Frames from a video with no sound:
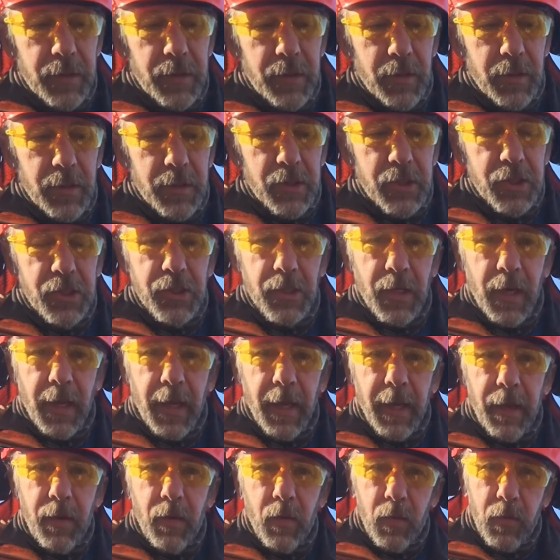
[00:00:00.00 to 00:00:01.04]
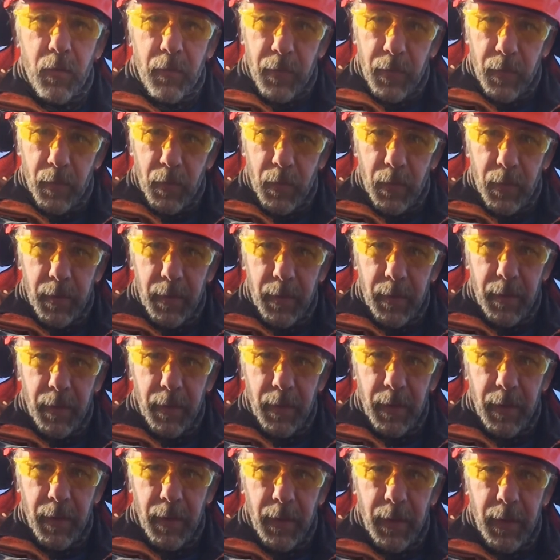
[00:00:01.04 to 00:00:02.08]
going to slide over the wood.
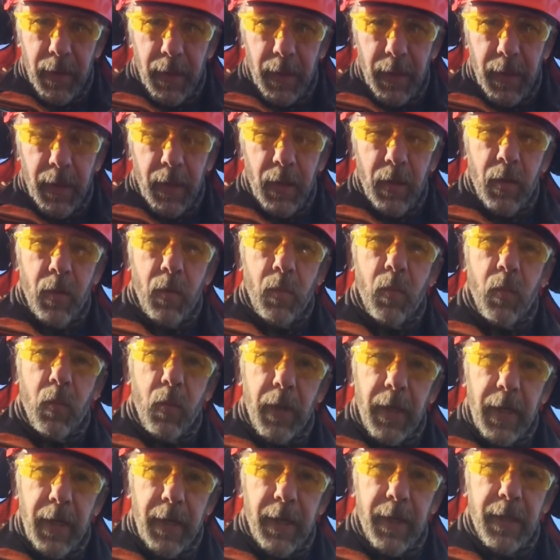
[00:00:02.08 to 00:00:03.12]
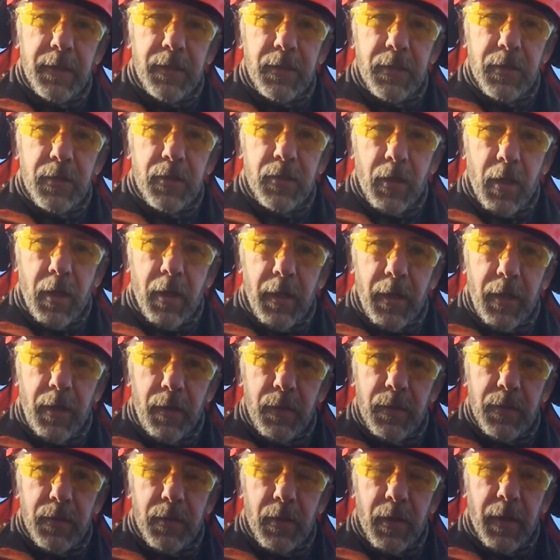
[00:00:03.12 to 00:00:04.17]
We as the saw
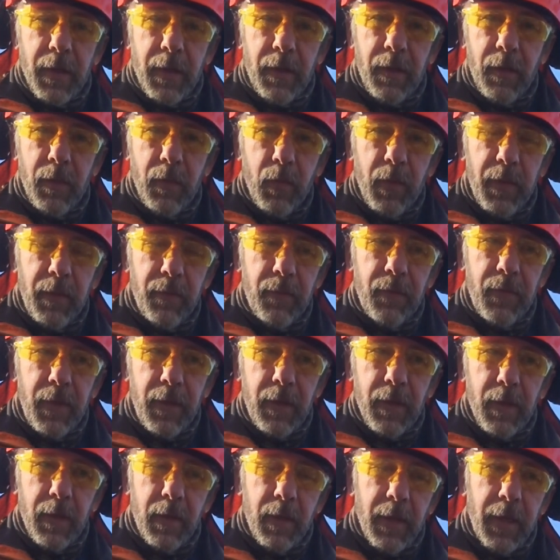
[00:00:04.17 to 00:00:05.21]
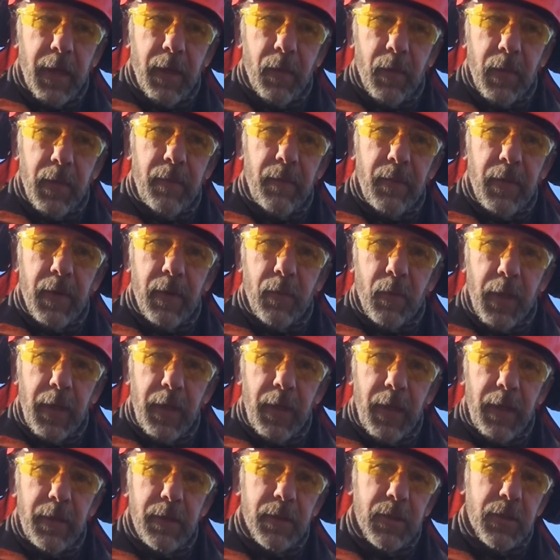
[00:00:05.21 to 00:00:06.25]
user, we feel like we we
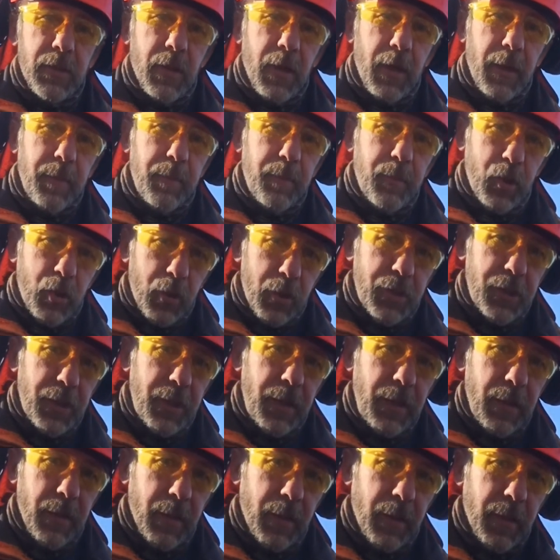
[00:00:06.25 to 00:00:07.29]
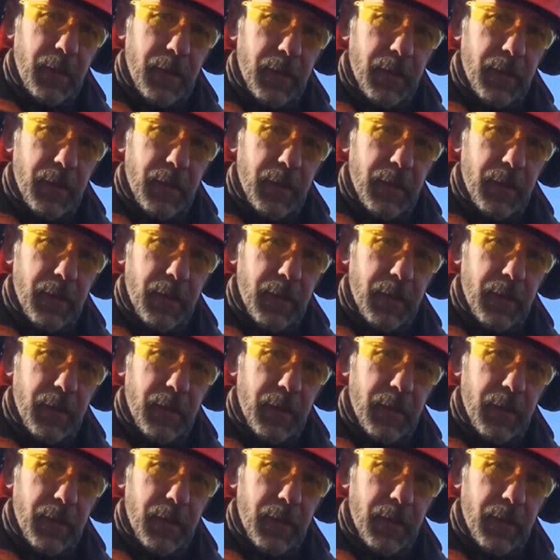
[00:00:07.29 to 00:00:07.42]
need to start pushing on the